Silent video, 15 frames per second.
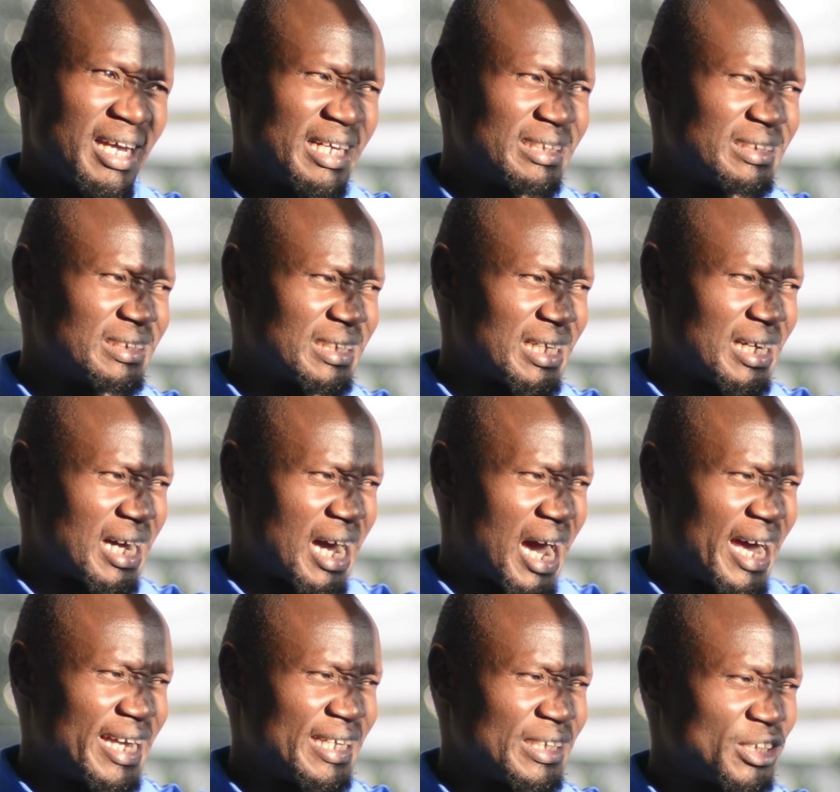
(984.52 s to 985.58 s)
And
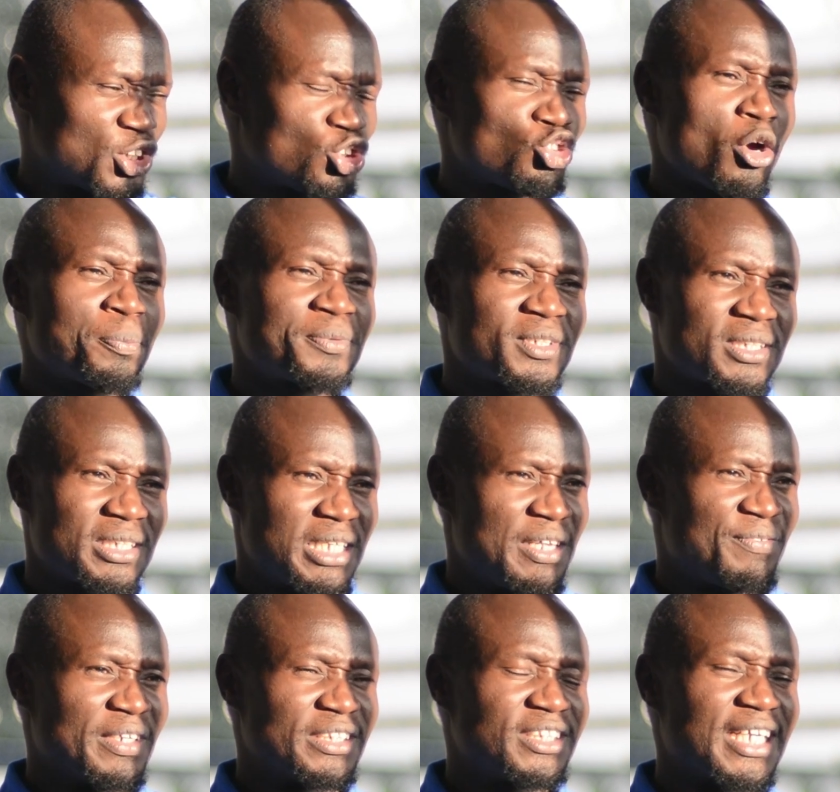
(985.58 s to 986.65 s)
I stopped
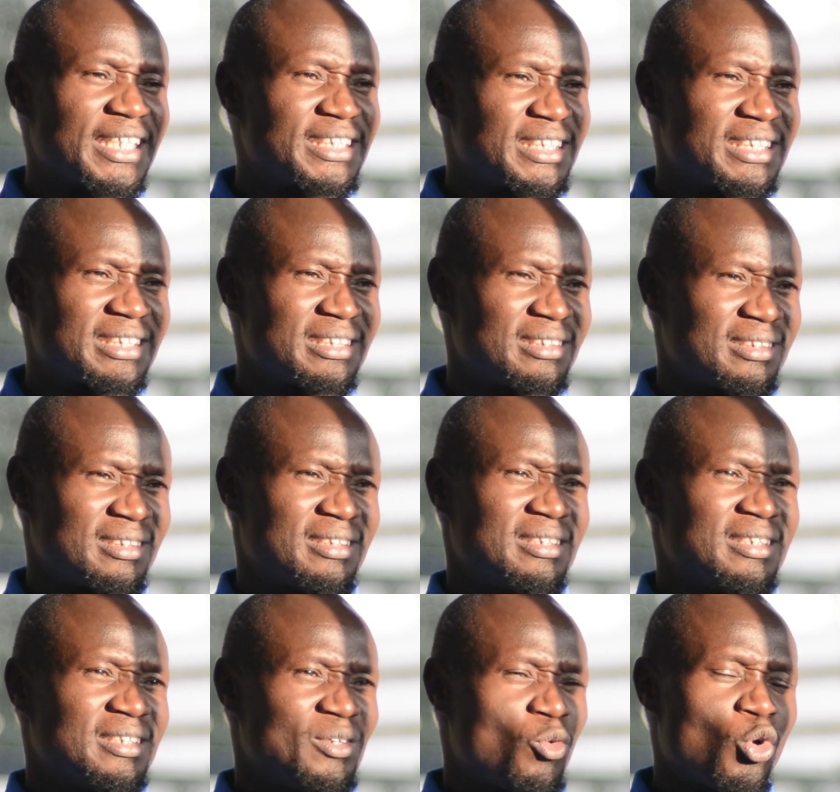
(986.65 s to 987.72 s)
even judging
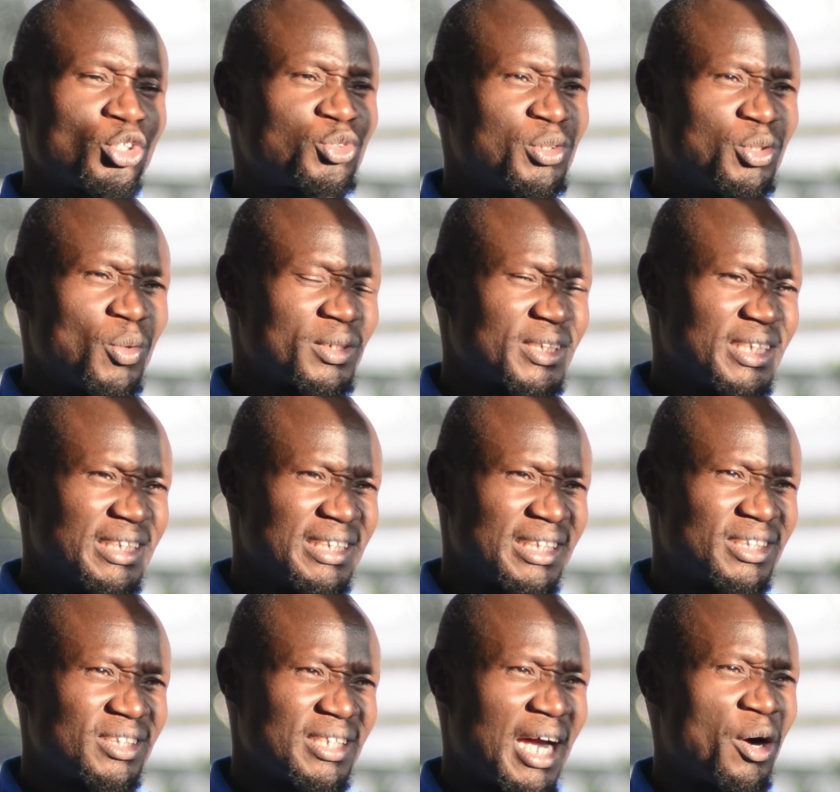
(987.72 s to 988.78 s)
what to do as an
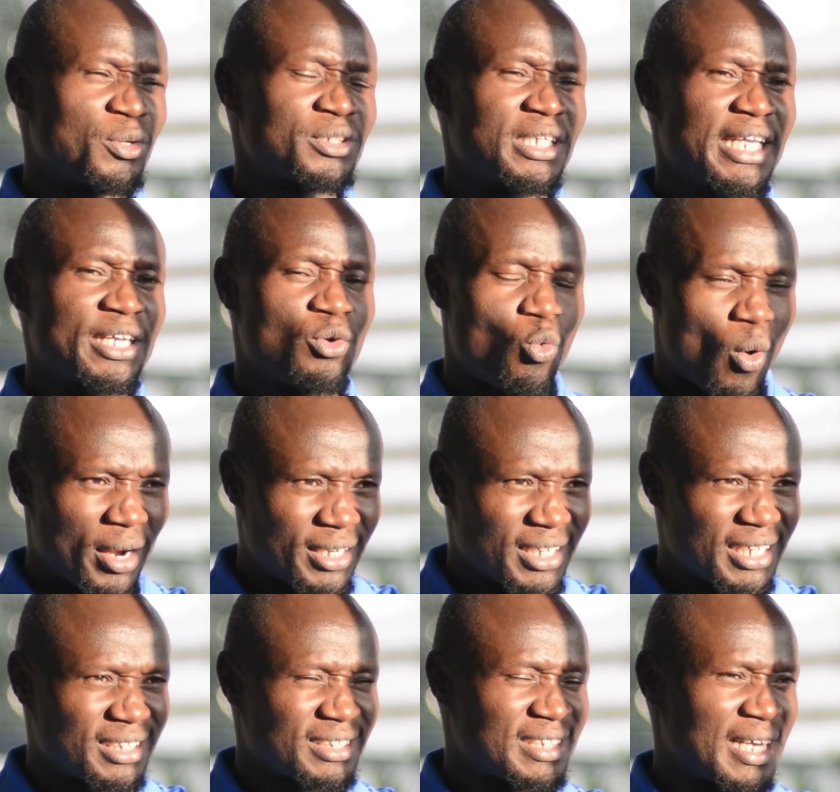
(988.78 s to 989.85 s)
industry. I was like,
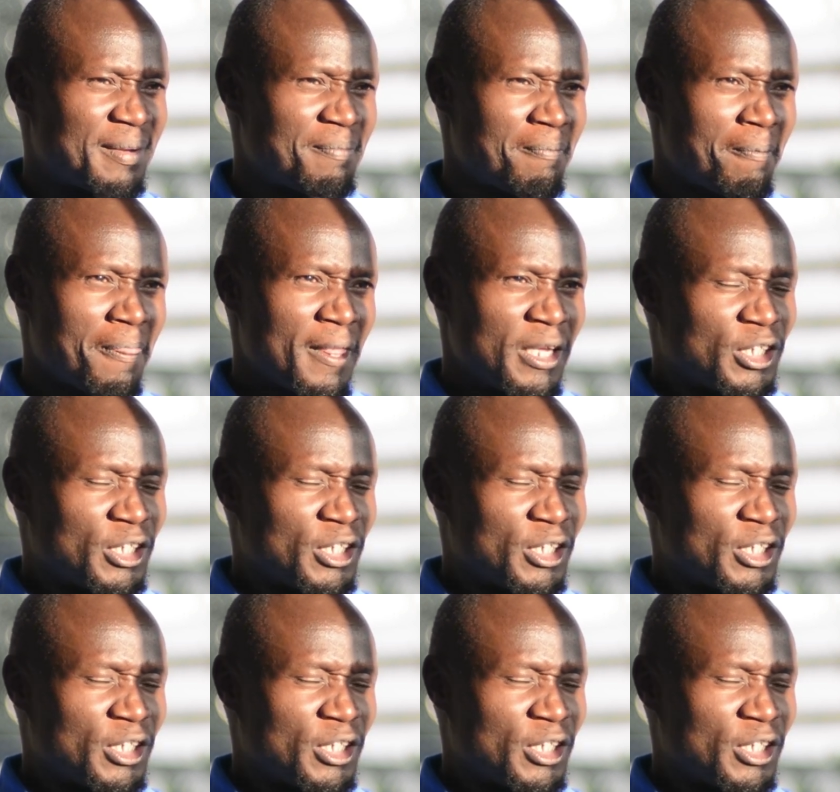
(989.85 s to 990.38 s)
one day at a time.